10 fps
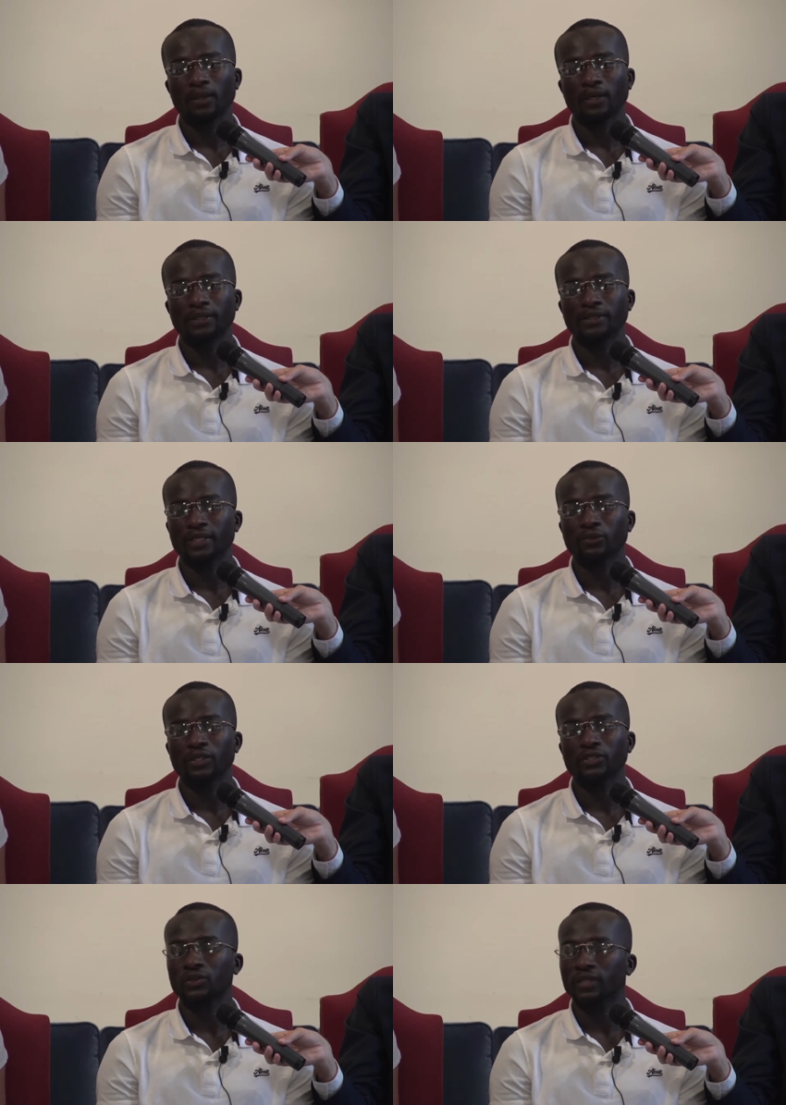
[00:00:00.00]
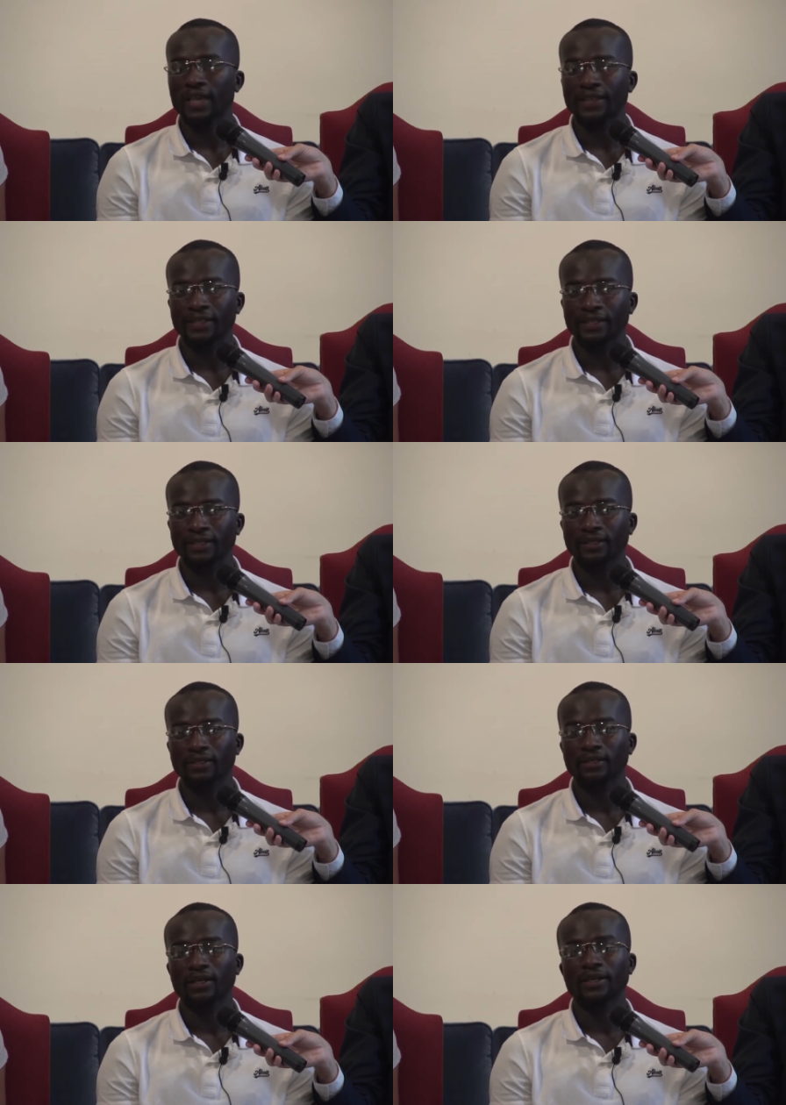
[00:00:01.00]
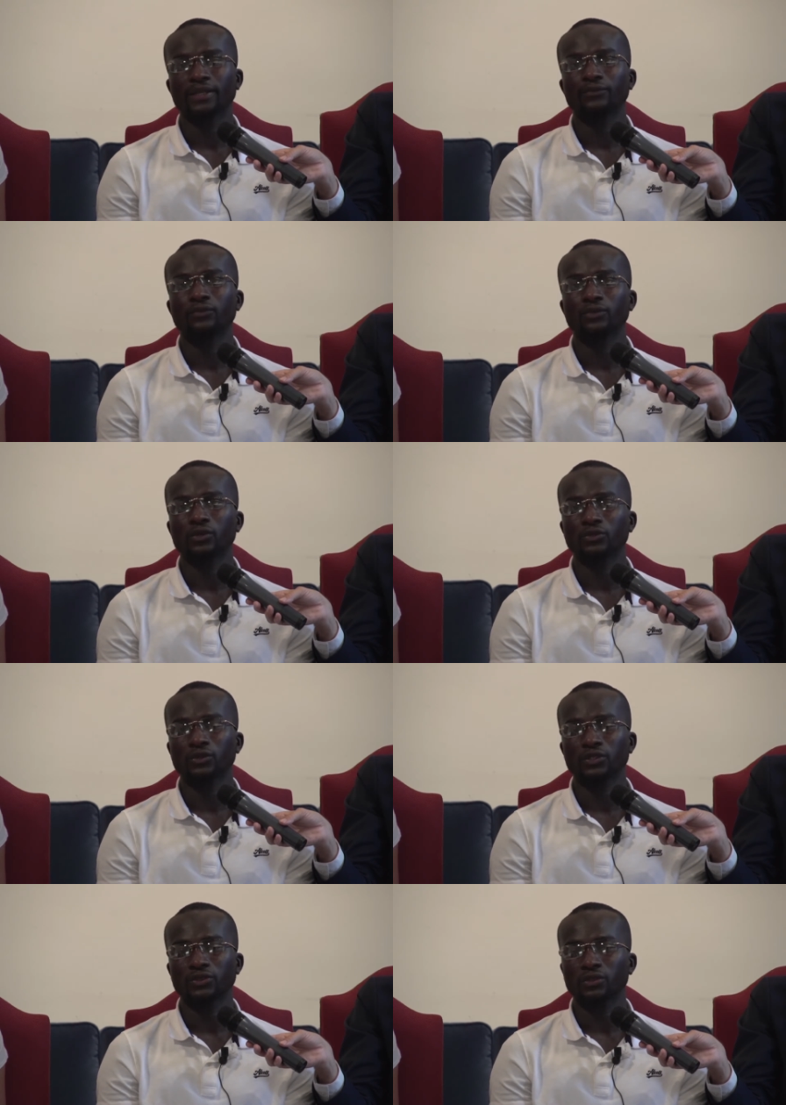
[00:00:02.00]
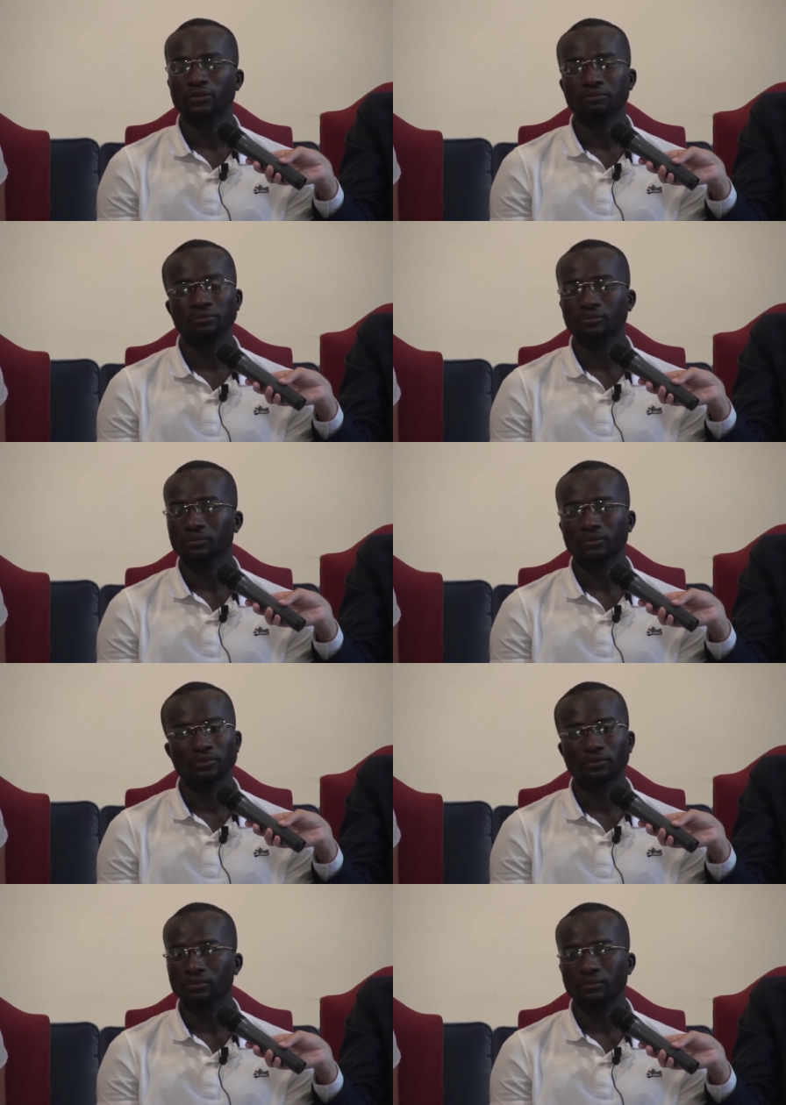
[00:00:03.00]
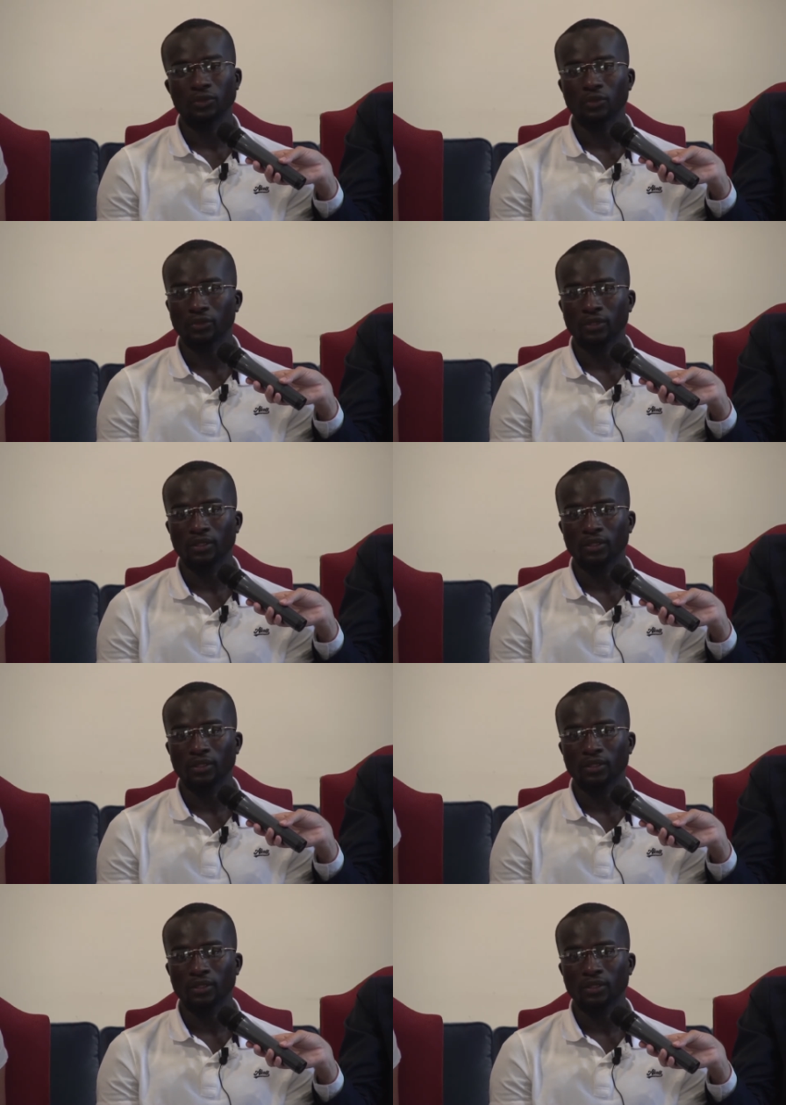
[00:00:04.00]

And that one is not hygienic, and that food also is not good.